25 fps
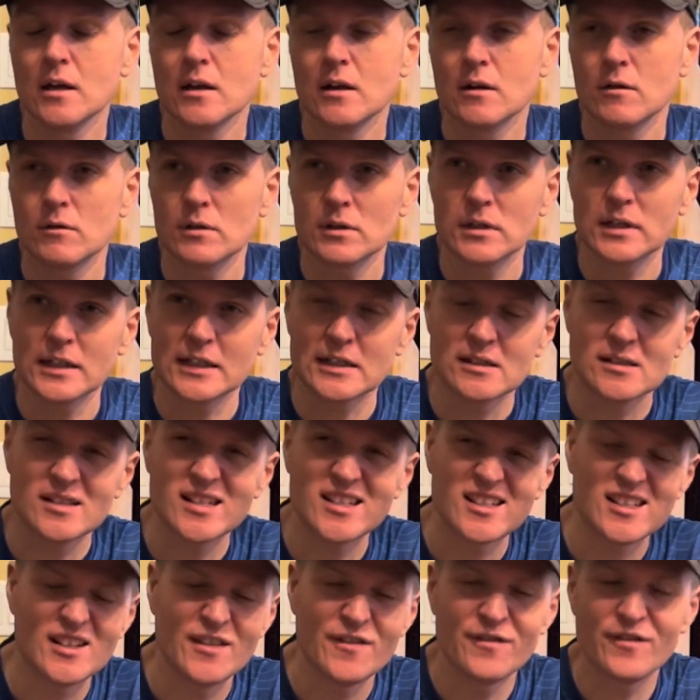with like a
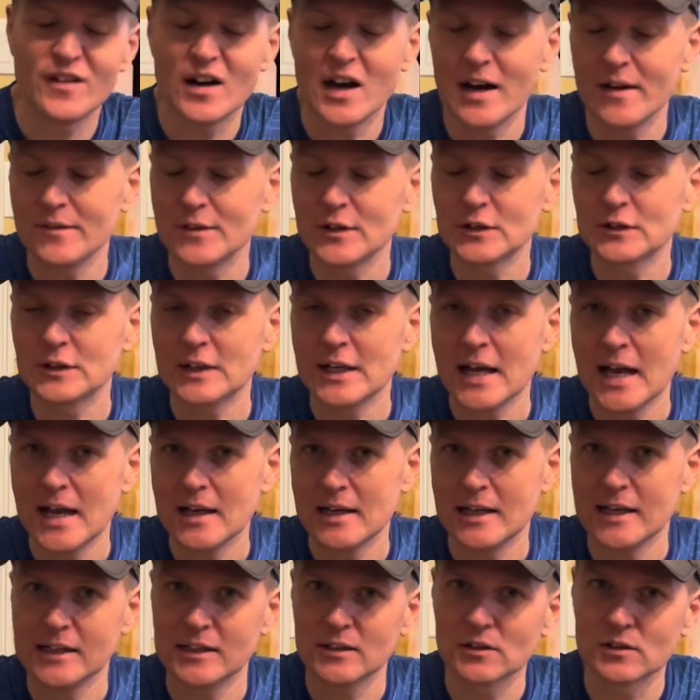65 degree
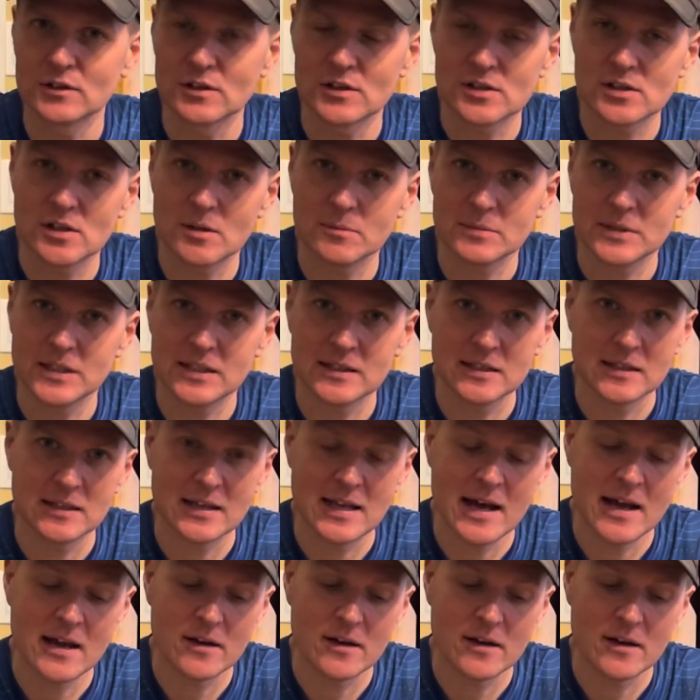head angle or something to that